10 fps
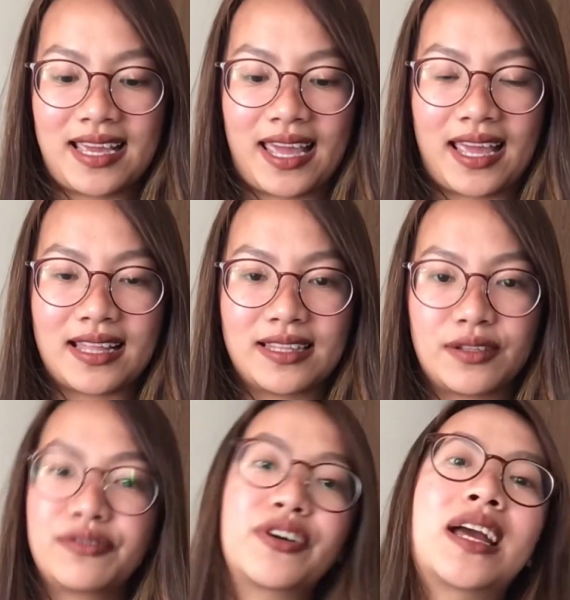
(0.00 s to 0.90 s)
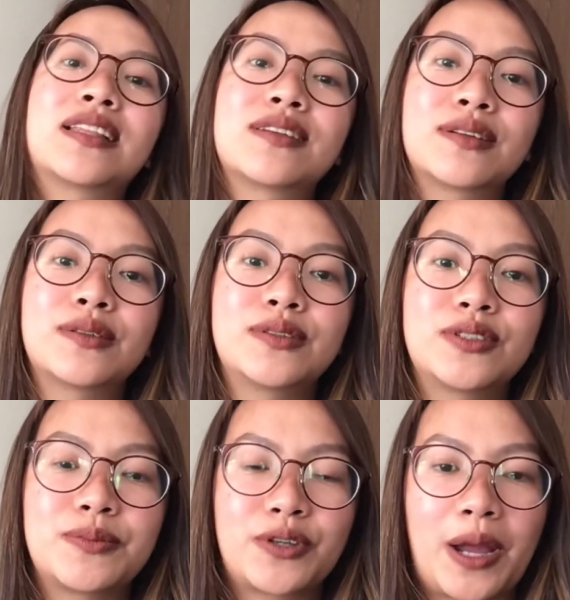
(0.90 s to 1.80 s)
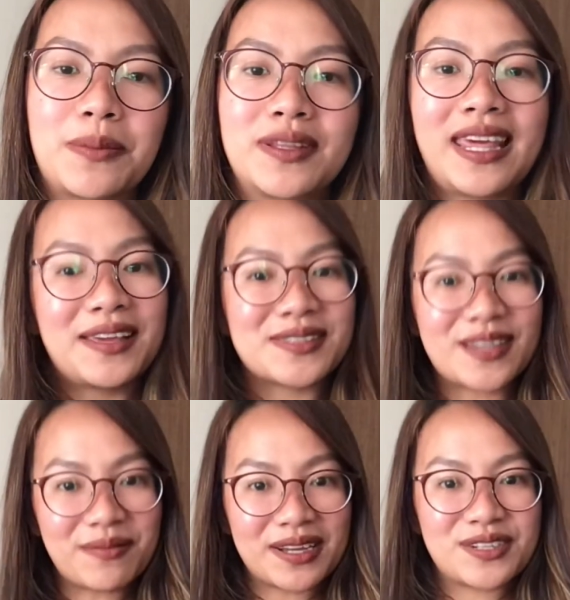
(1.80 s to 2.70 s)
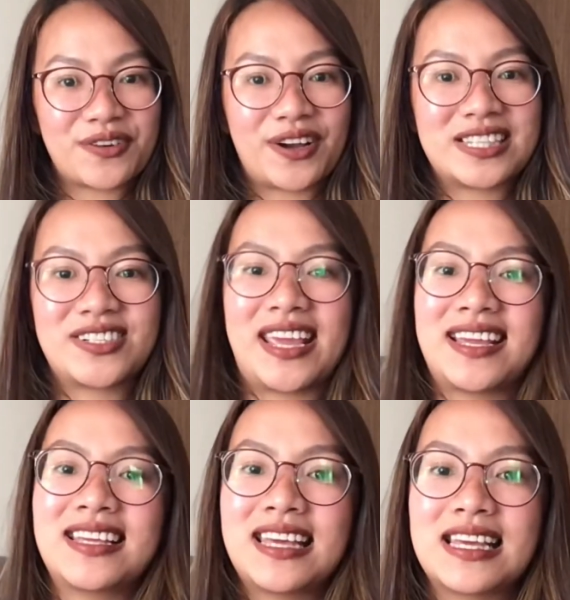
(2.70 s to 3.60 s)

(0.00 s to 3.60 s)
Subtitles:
And don't forget to subscribe. Thank you so much for watching.